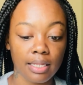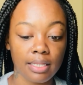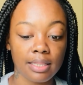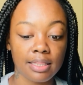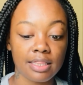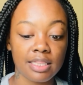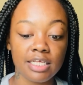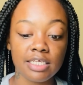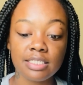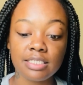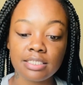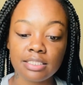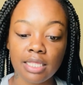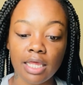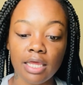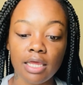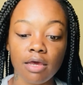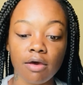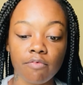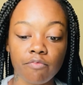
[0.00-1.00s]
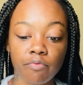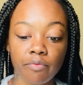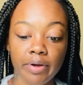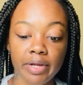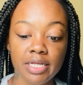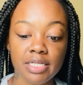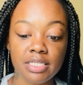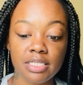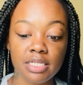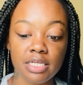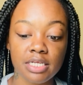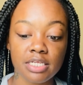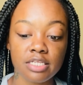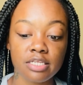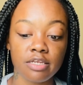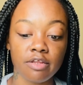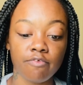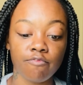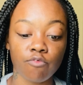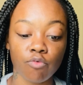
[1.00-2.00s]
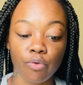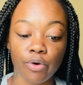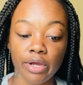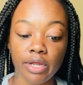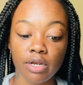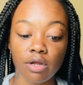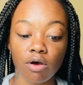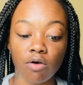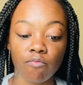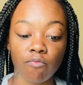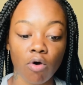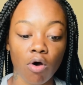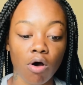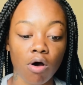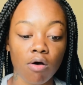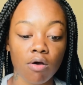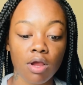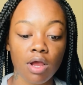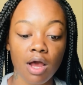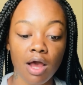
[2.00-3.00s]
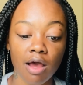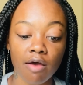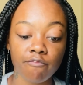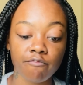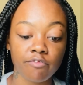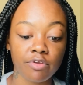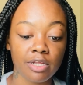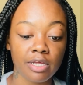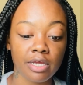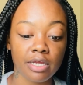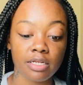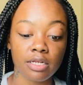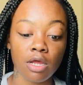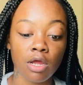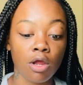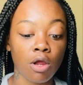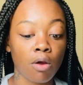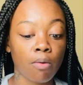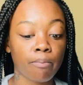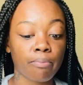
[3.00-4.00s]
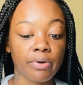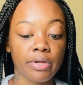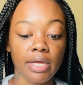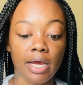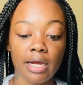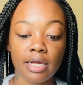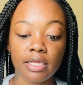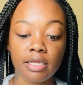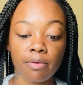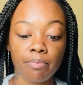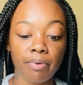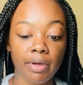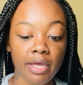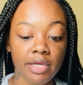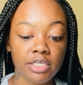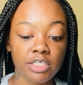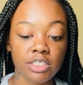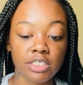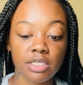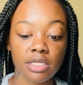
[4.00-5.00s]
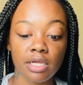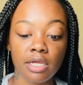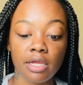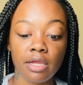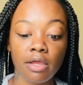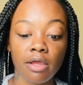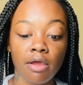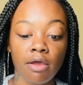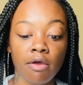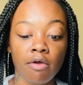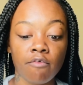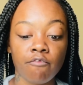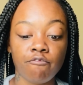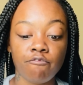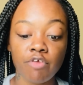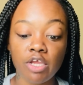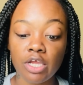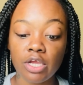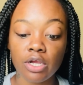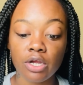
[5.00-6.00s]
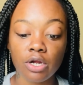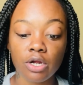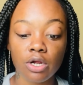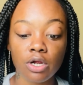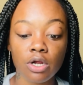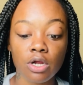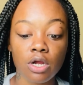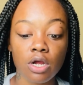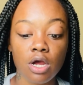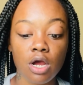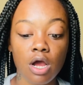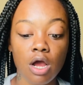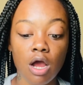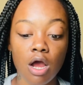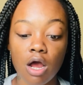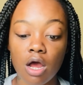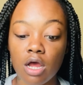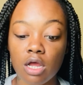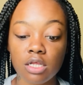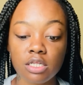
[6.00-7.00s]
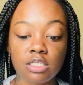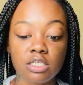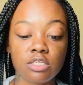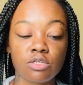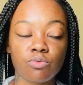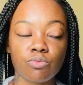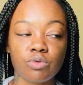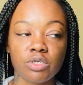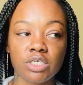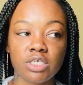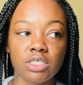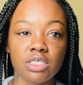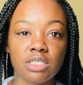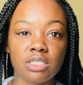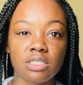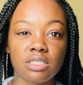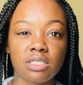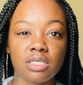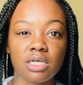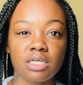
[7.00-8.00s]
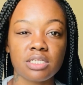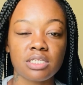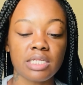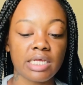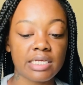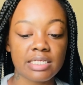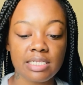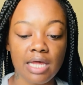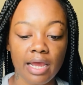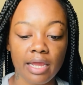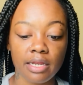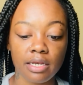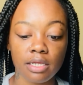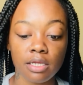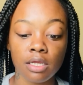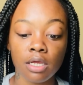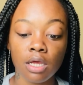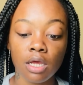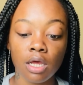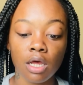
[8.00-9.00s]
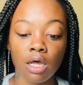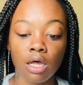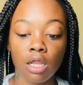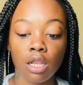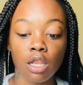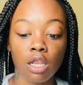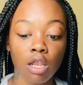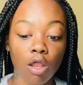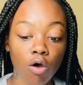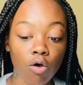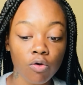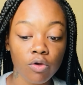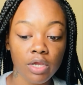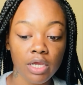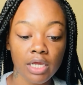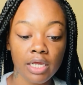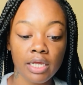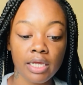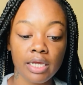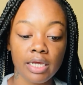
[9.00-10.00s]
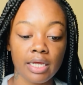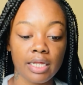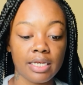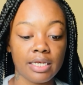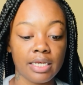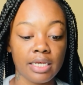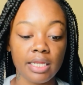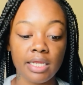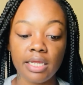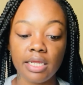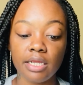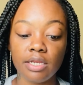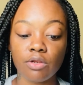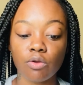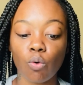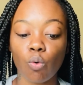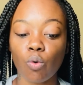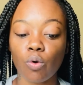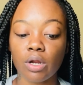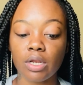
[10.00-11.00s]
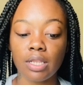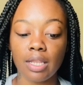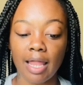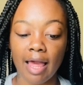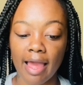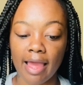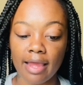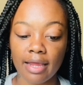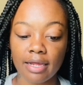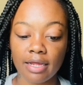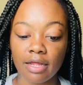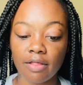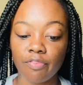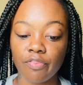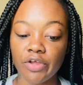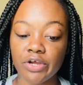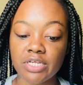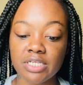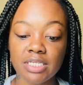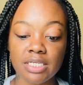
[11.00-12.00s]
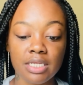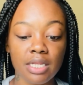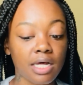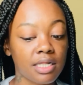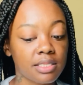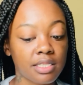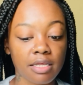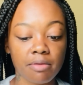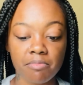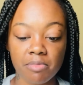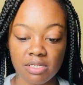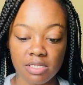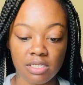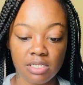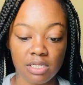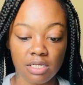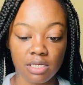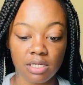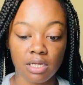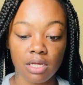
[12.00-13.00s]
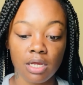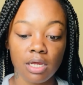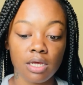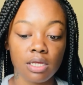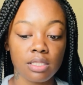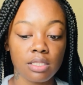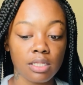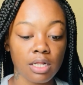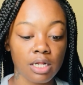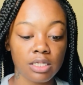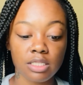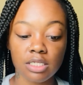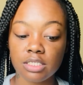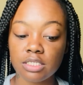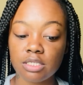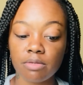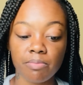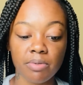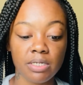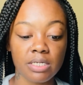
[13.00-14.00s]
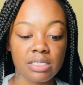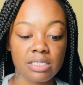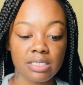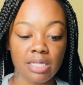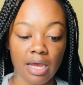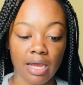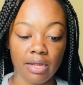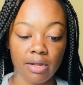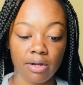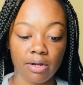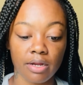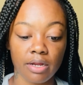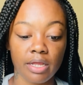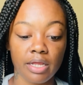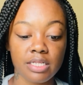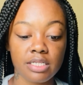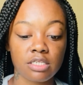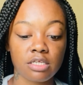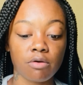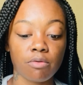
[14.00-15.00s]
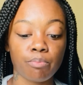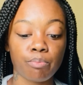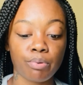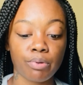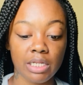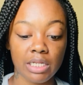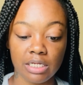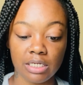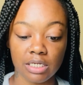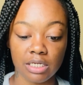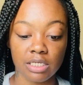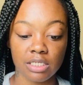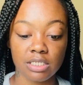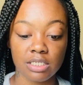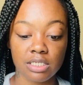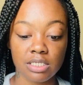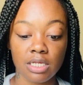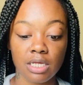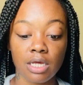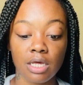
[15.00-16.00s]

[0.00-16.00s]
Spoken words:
This state of rest is devoid of all conflict, preoccupation, fear, angst, which is just anxiety, longing, need, or lack. There's nothing missing, nothing to be desired. It's completeness.